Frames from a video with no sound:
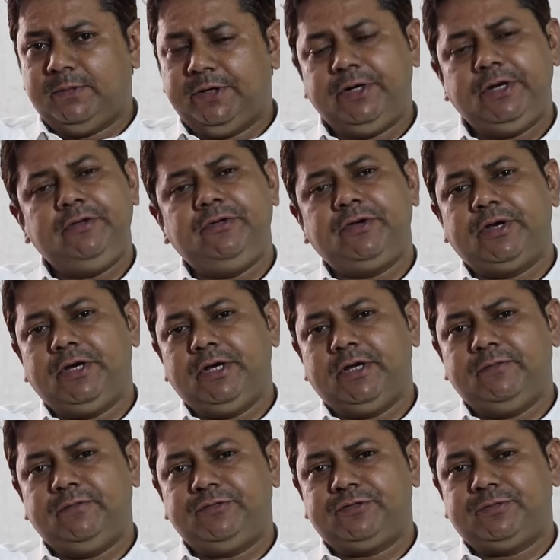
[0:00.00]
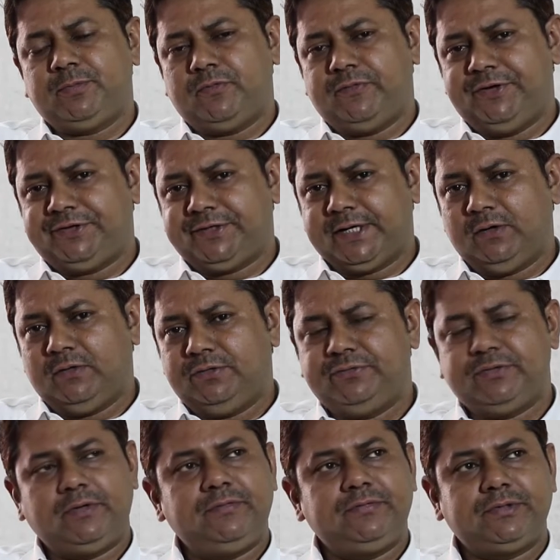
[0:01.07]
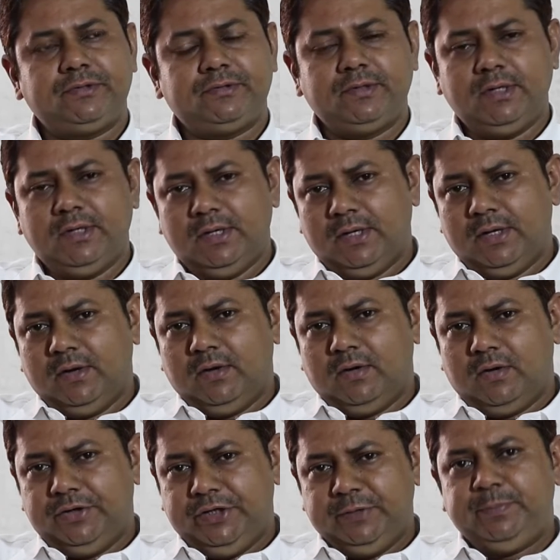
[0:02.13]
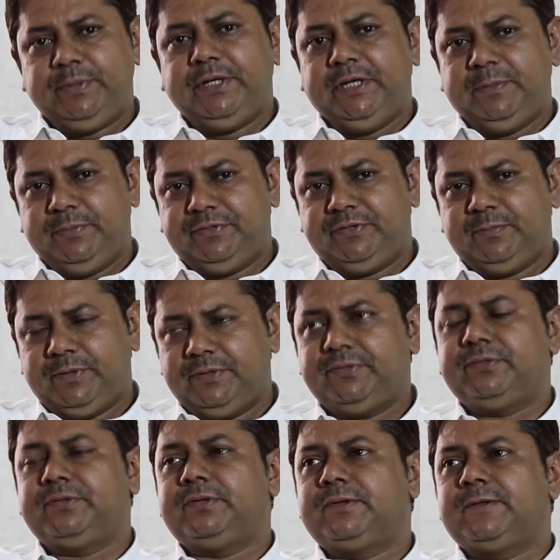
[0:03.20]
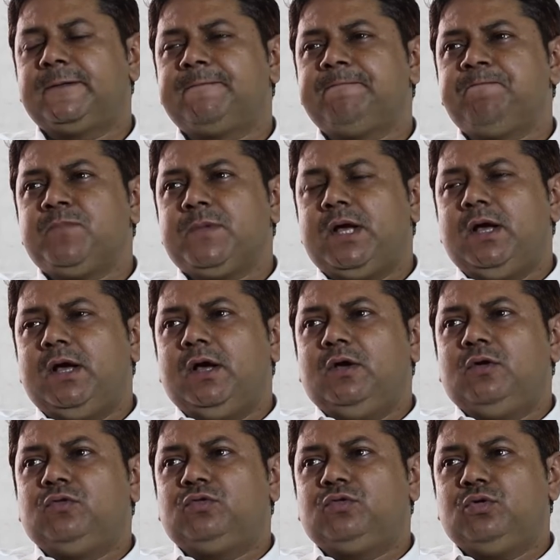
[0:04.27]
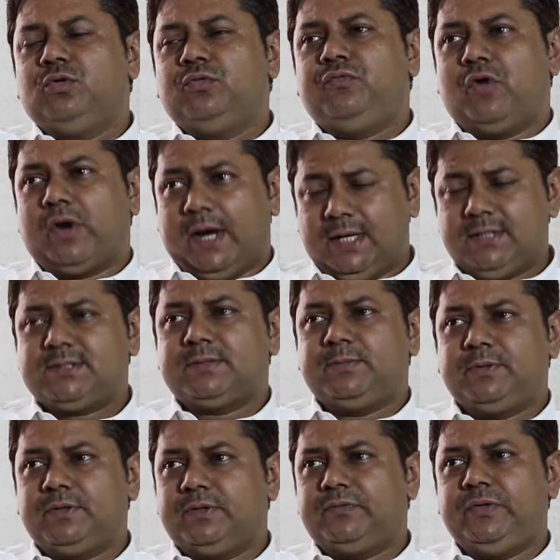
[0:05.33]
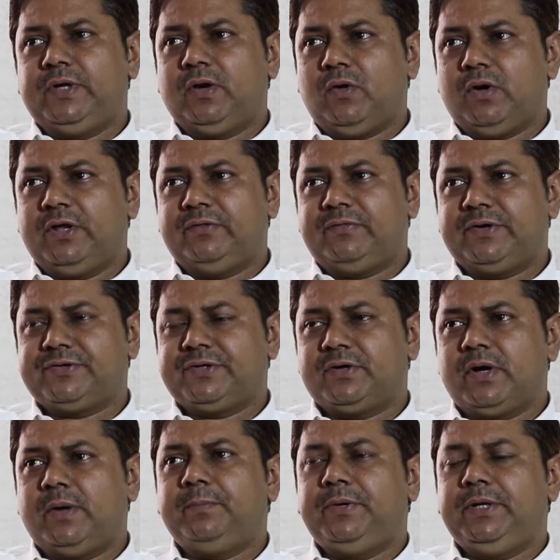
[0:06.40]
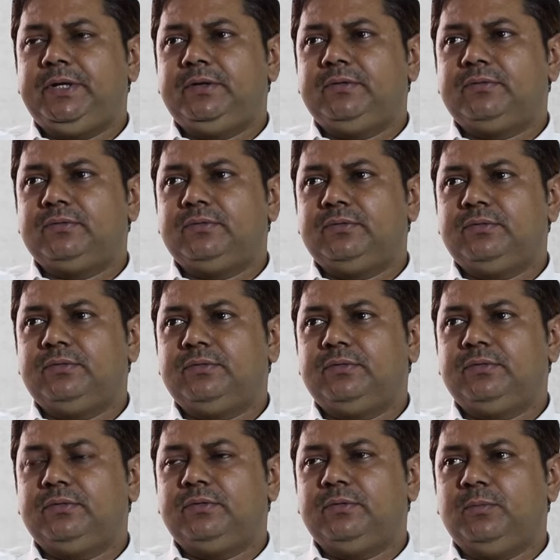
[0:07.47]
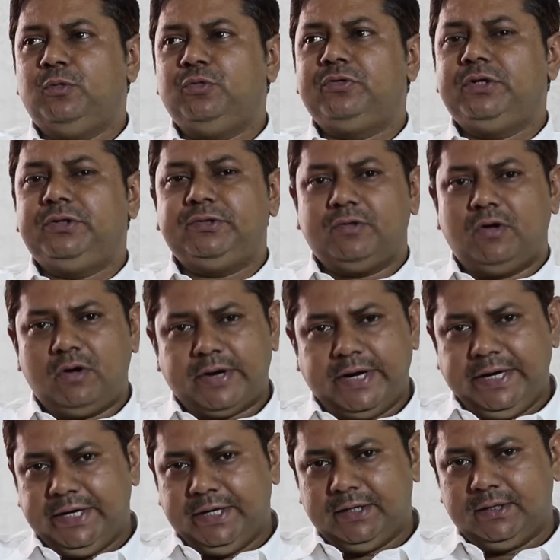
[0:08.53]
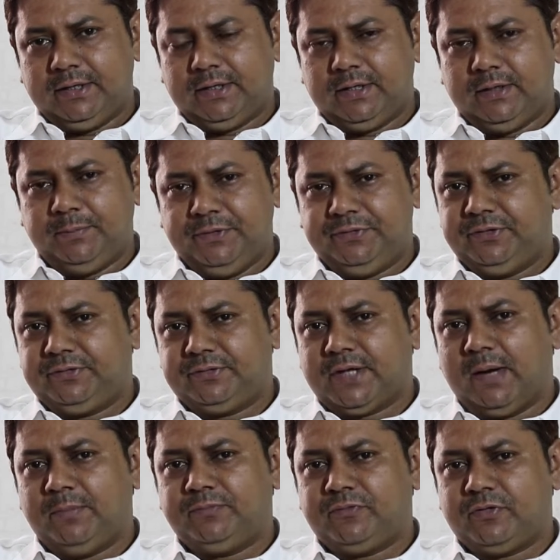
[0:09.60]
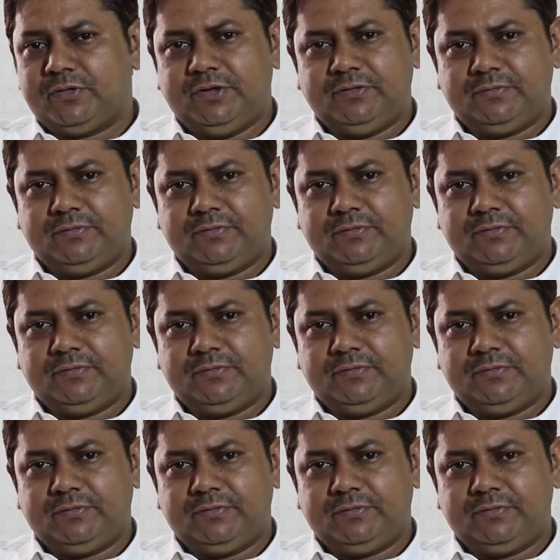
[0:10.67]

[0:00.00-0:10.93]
Linde Engineering India, which provides technology services on EP and EPC basis. So for us, because we are not an infrastructure company, so mostly this all renting business comes for